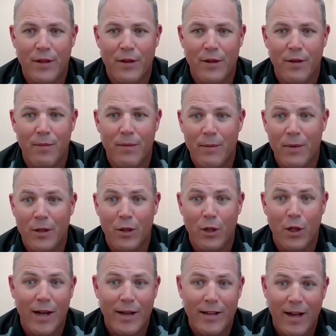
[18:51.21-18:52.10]
that are maybe
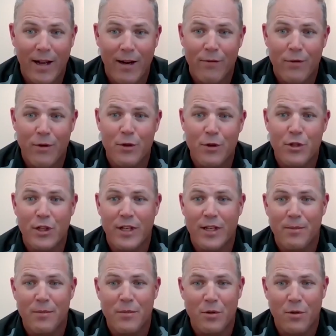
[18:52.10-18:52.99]
locked out of their
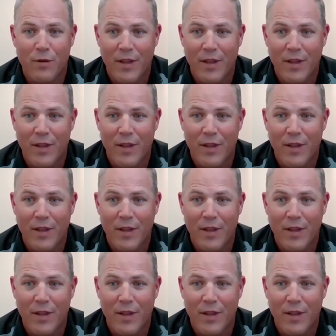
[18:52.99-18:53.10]
gyms,